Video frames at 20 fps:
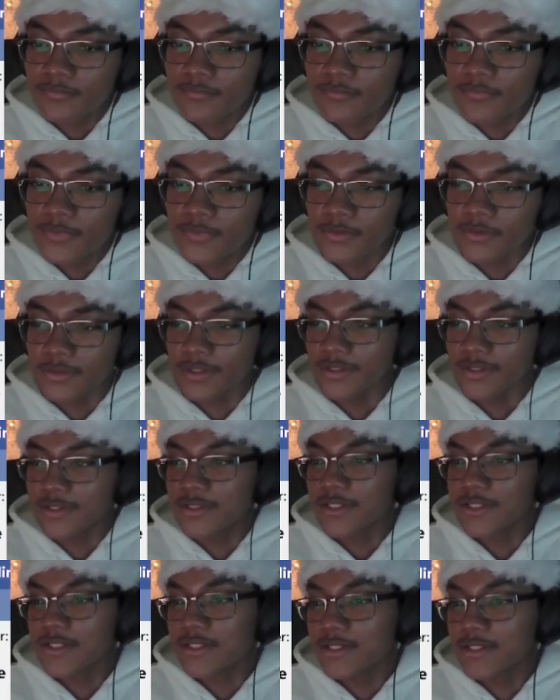Okay,
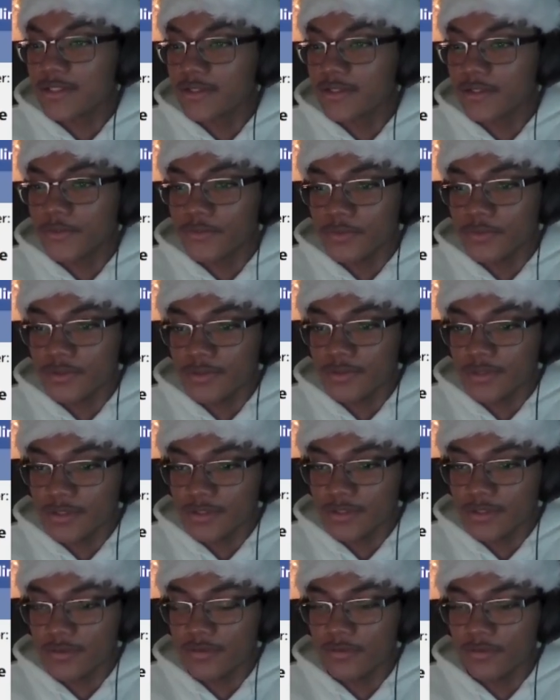1600 can
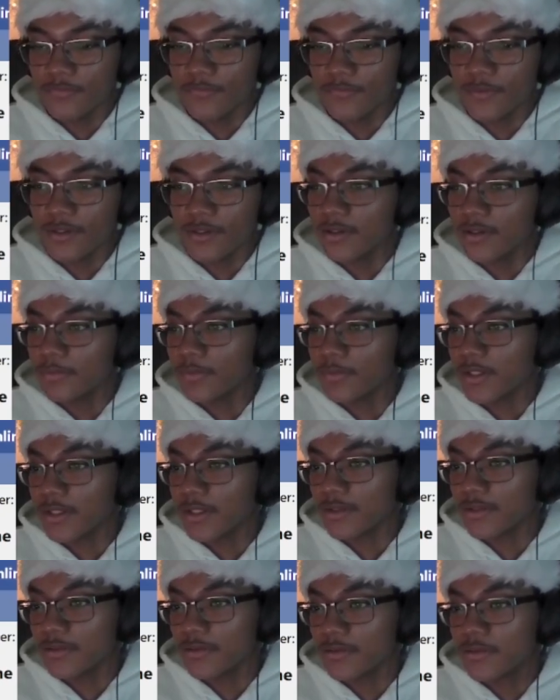get the fuck up out of
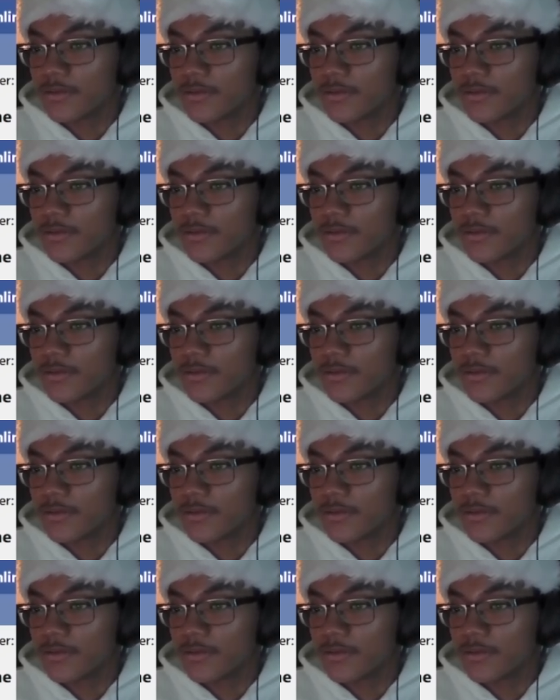here.